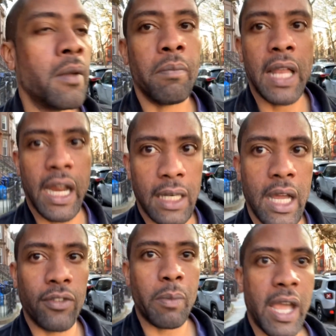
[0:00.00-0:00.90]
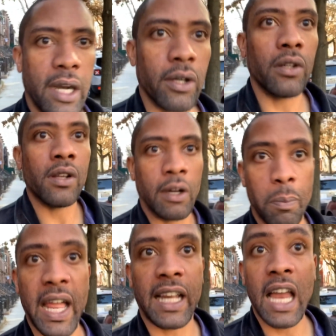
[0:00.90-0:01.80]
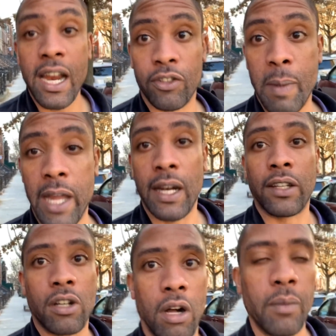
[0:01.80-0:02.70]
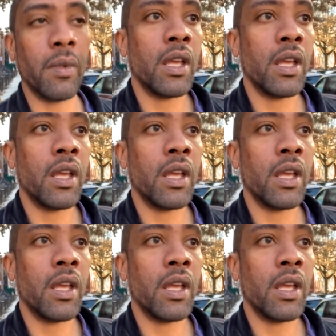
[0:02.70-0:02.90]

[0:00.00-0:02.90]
Black Lives Matter, or Black Lives Matter, I like to call them,